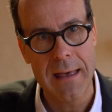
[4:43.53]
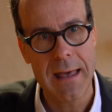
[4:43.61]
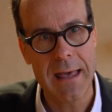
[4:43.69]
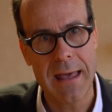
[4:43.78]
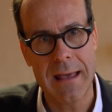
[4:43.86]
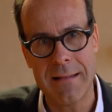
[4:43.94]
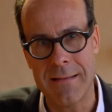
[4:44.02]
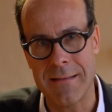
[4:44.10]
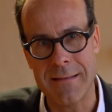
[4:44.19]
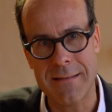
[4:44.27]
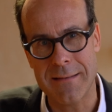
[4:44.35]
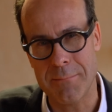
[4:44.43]

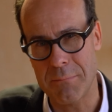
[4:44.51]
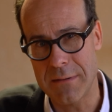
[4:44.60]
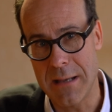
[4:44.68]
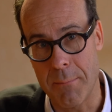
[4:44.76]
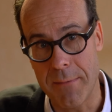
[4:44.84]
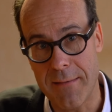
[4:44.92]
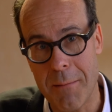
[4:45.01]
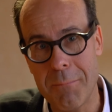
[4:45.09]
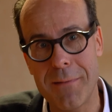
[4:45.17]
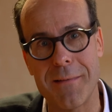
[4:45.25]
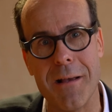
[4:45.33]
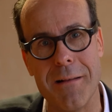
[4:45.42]
And Tim
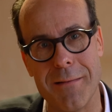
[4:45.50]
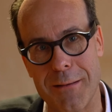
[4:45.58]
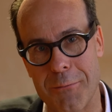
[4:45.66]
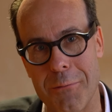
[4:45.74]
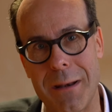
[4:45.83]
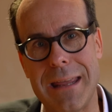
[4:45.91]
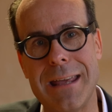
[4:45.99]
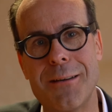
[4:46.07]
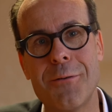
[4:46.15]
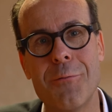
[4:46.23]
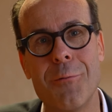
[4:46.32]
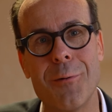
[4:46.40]
Simpson, the colleague
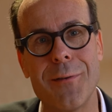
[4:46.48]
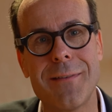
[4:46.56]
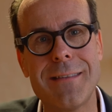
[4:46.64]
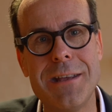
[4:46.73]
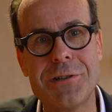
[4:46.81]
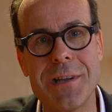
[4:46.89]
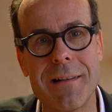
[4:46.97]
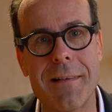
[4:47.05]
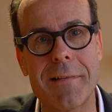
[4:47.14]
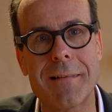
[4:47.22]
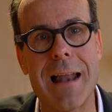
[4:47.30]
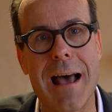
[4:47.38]
who is teaching
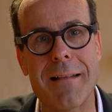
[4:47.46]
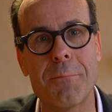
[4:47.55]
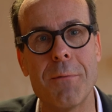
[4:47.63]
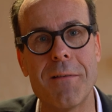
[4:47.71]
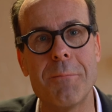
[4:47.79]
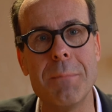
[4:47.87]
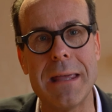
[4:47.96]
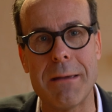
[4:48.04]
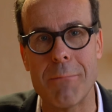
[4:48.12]
this class with me,